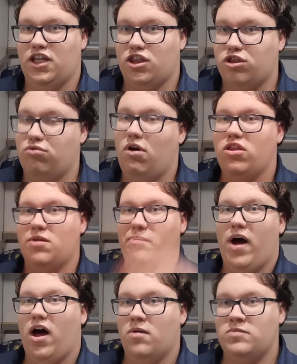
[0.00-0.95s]
throw the
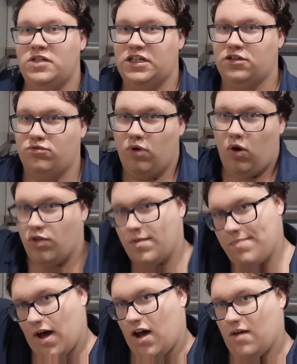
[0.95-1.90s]
bombs, you can roll the
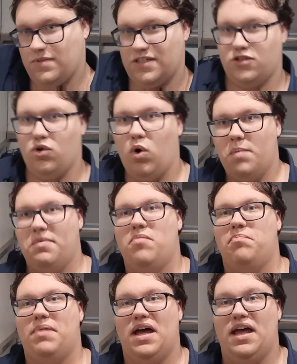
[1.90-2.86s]
bombs as
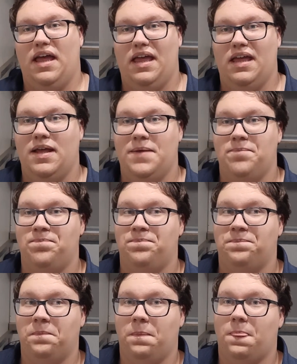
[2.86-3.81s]
normal, but
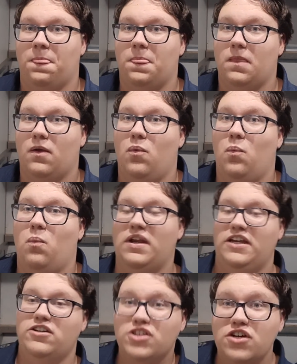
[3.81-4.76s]

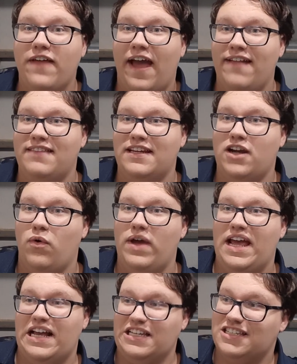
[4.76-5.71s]
when you do that, they don't
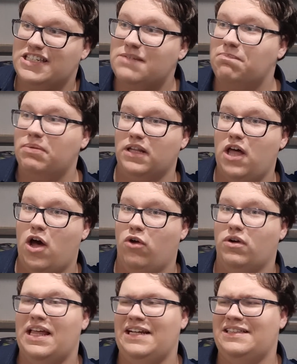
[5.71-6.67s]

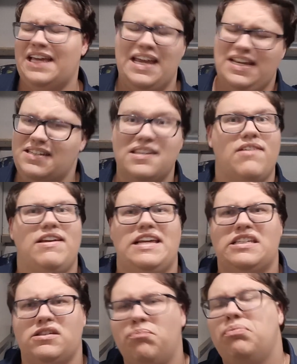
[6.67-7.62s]
explode. They
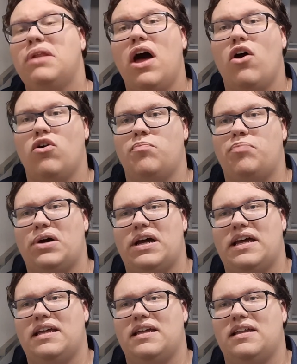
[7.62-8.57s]
explode,
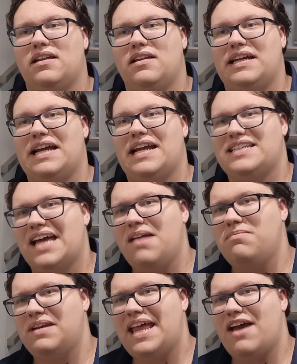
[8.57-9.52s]
but, I
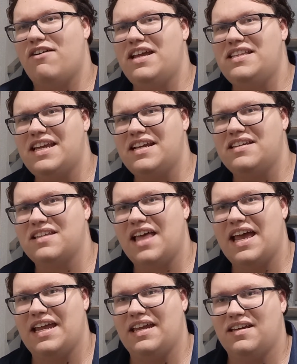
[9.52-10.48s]
timed it out. It takes,
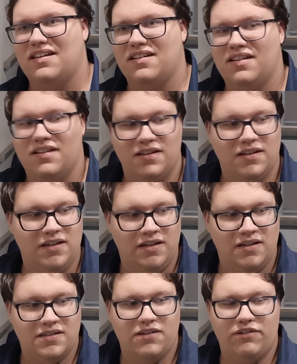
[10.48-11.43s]

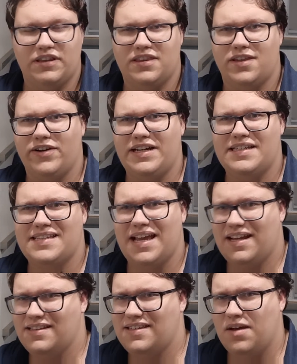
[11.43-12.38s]
30
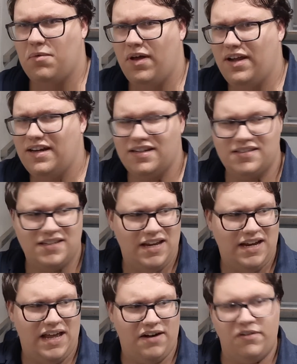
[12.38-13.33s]
seconds I wanted to
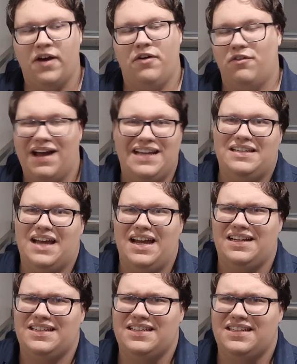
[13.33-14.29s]
say? I don't know. I